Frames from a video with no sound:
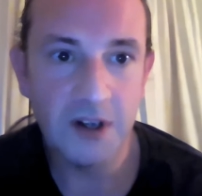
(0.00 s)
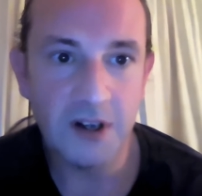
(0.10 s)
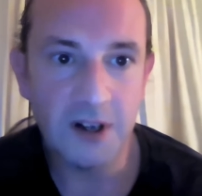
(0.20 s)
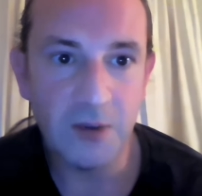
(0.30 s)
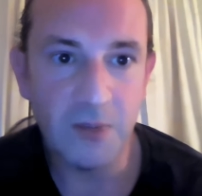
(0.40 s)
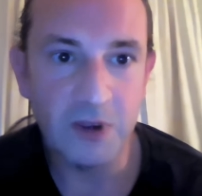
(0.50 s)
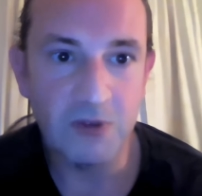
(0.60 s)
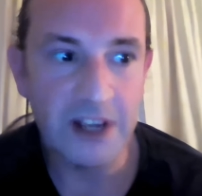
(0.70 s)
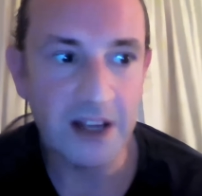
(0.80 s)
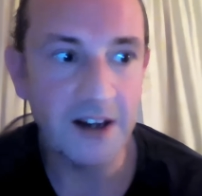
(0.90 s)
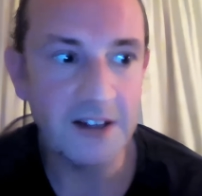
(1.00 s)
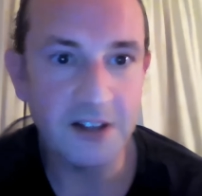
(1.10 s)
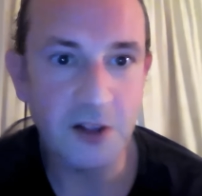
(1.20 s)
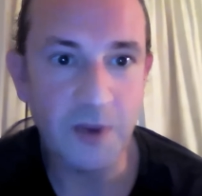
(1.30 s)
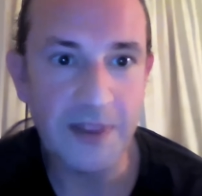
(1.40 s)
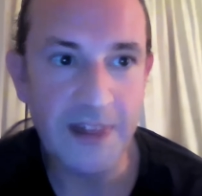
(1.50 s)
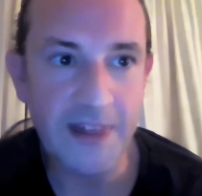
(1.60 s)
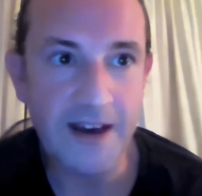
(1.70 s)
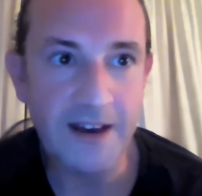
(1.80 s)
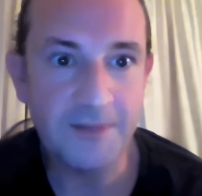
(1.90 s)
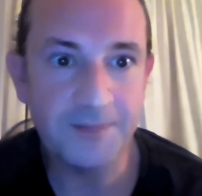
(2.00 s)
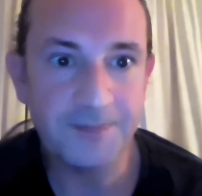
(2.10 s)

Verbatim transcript: um, and realizing them when they're there.